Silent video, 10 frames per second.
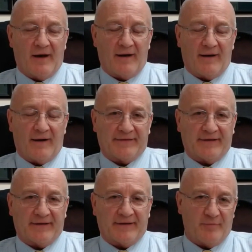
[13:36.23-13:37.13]

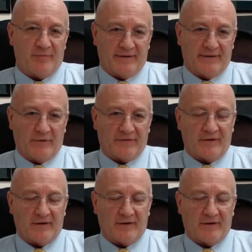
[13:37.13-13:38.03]
I think we've partnered
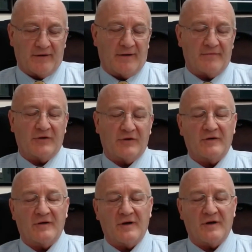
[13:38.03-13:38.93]
with a very
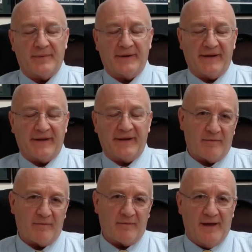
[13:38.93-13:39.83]
good company in
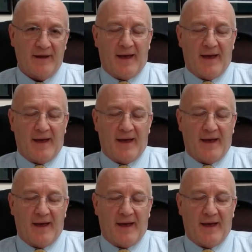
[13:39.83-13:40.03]
Parabit,